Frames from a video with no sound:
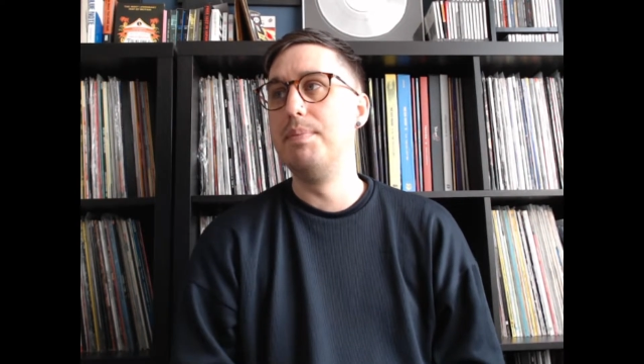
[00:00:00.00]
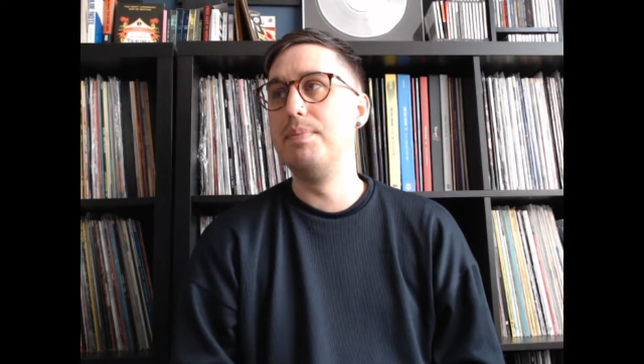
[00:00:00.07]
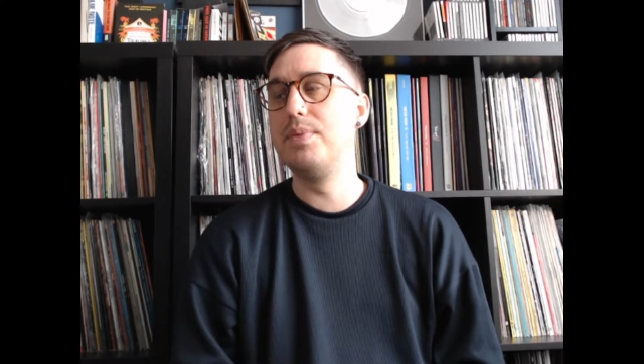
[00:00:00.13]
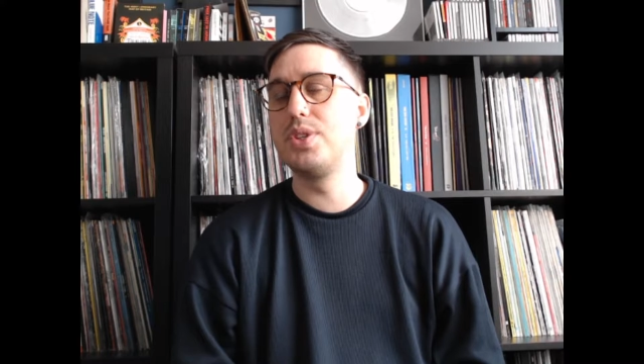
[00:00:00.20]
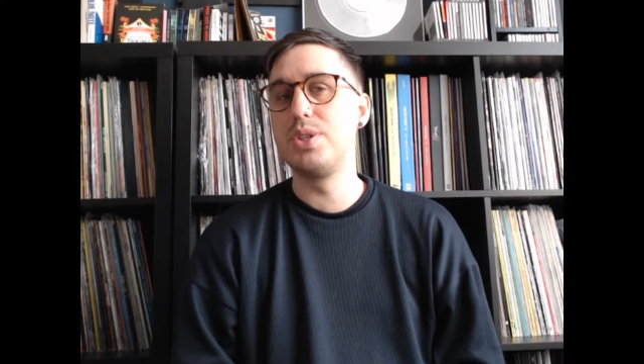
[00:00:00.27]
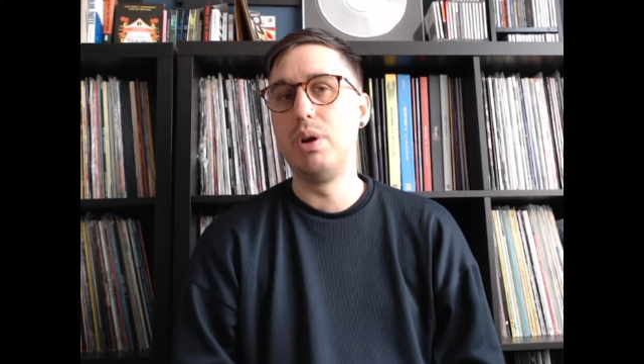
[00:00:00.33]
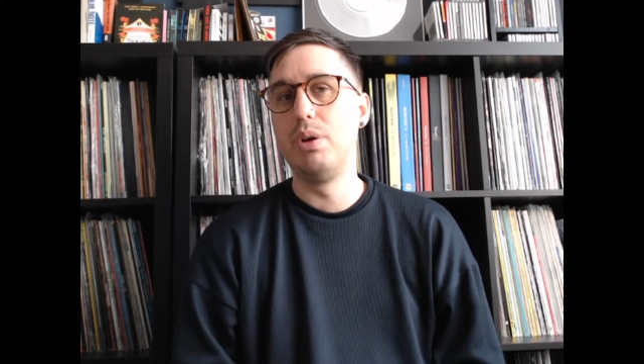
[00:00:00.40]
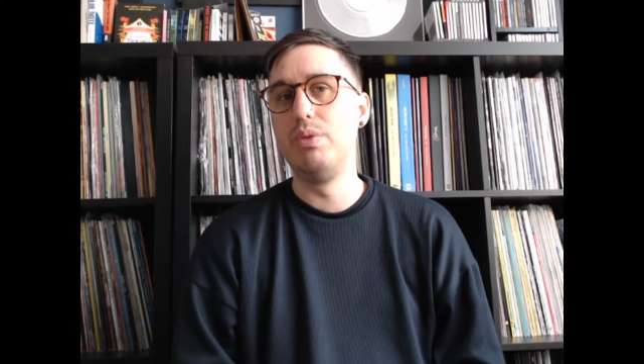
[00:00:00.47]

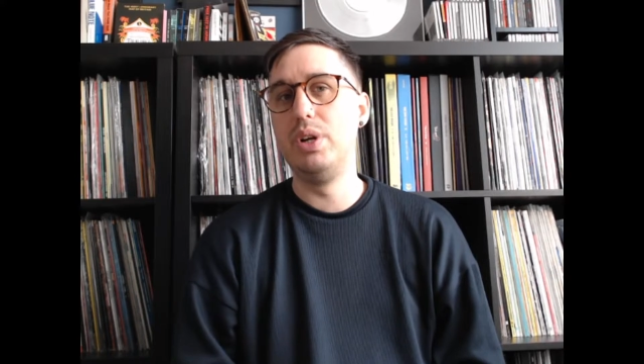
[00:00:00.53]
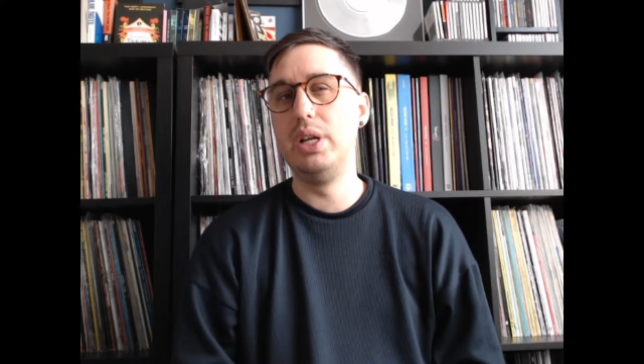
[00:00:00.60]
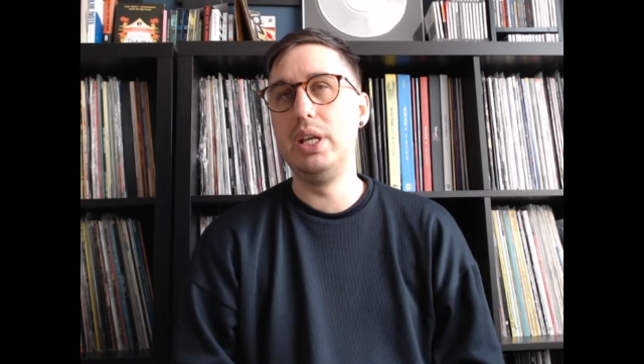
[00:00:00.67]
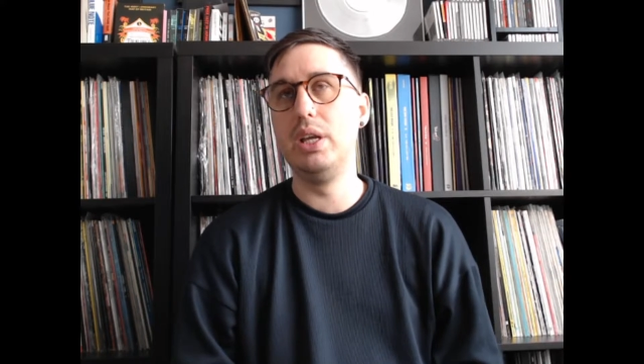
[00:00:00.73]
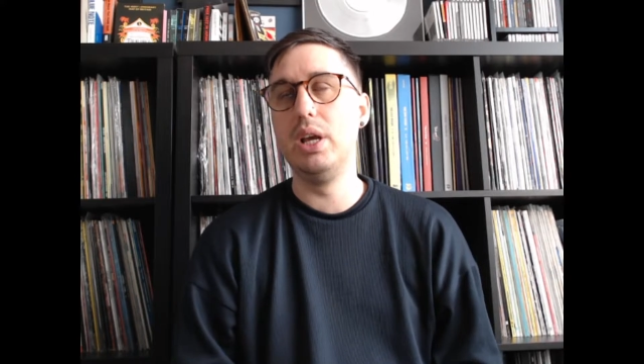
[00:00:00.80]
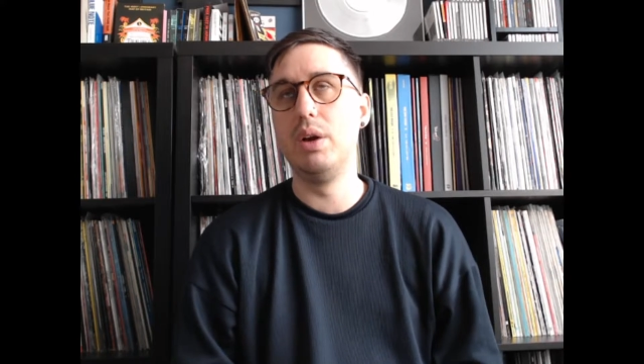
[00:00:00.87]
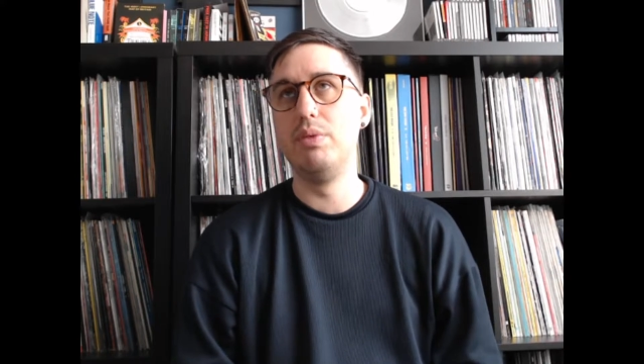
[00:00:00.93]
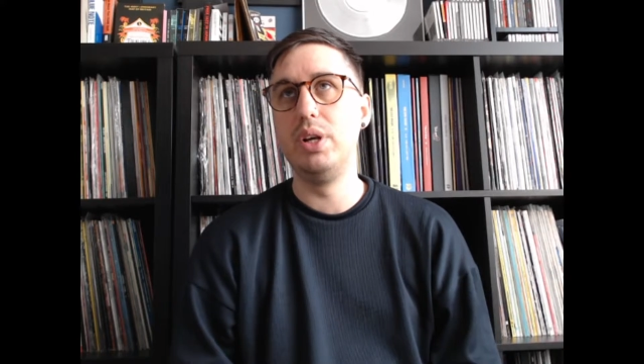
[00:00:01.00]
So I
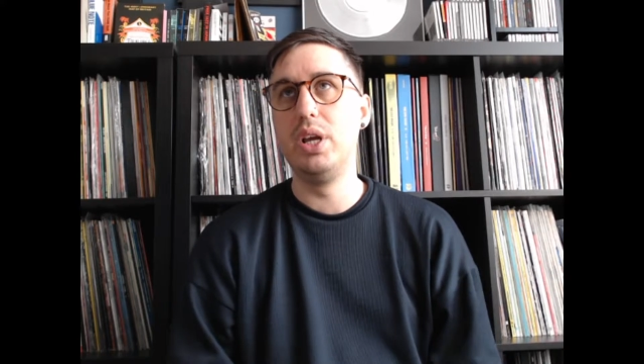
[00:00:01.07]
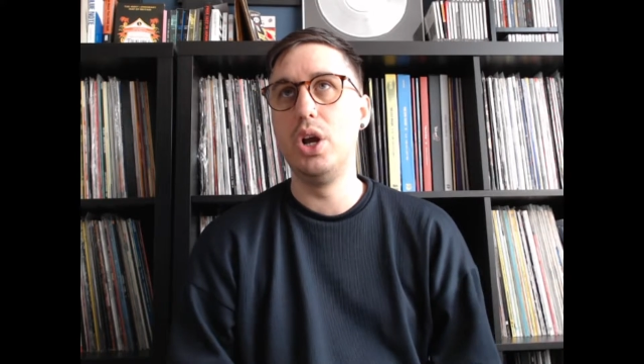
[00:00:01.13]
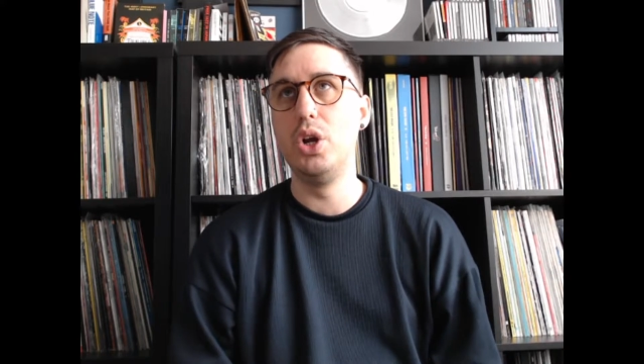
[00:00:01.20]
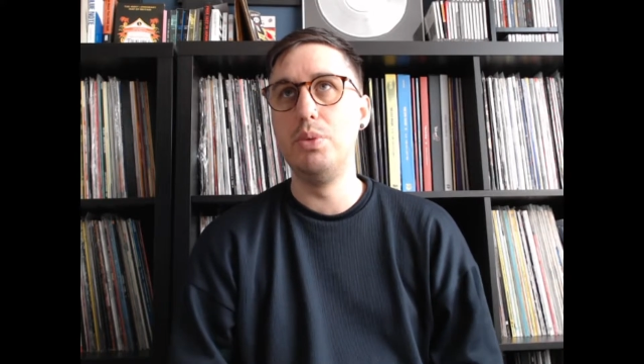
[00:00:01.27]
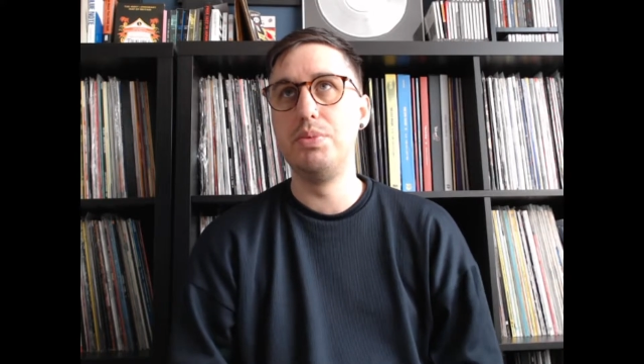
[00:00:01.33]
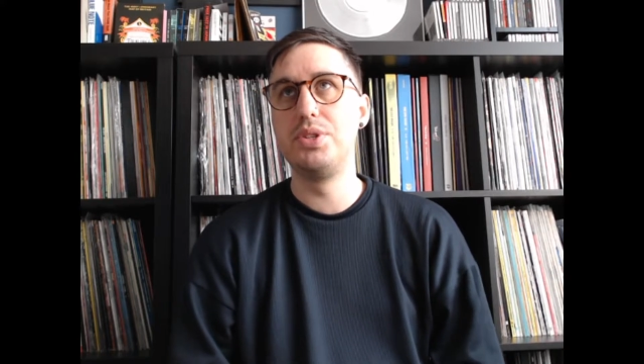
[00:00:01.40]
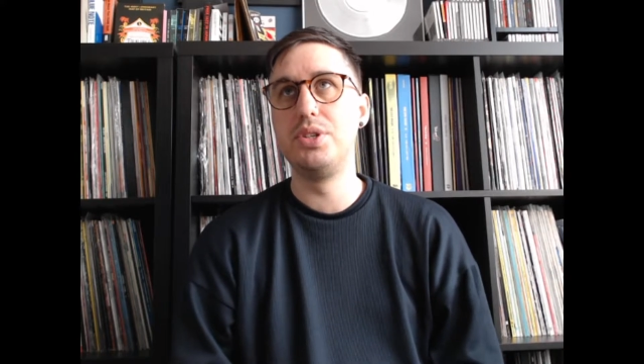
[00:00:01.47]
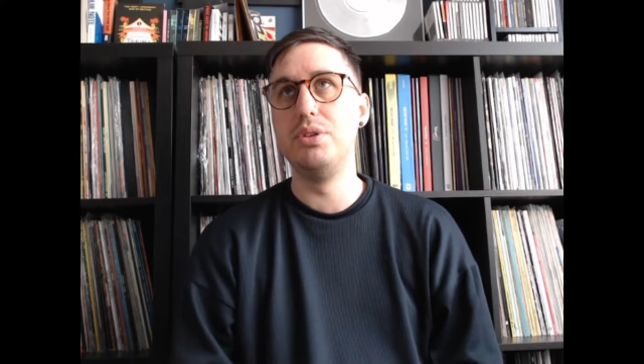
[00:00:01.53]
really
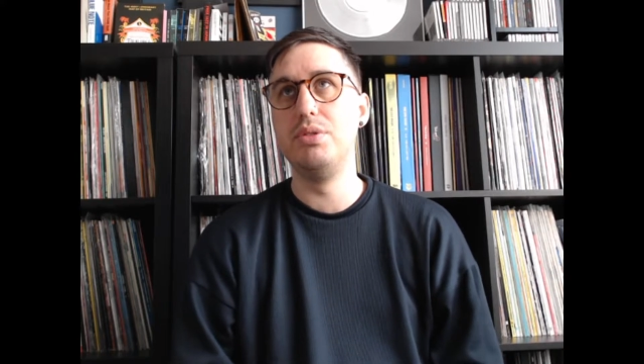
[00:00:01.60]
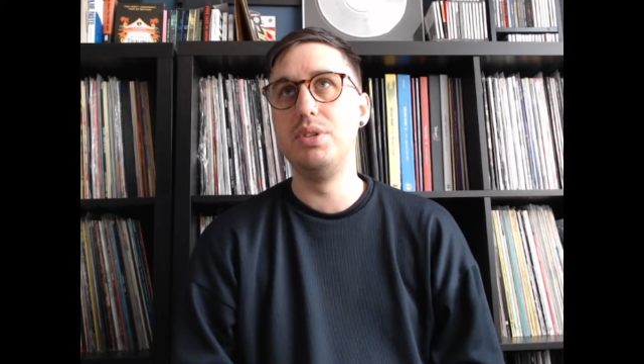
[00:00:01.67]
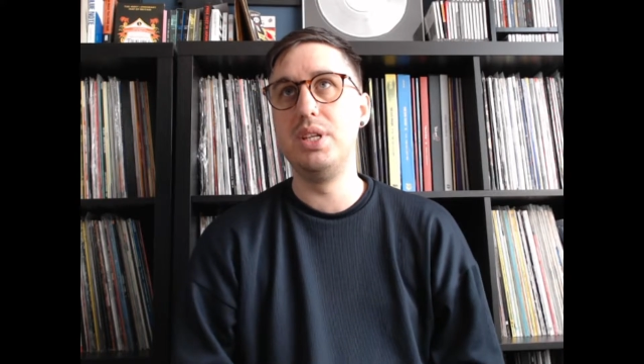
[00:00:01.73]
hope to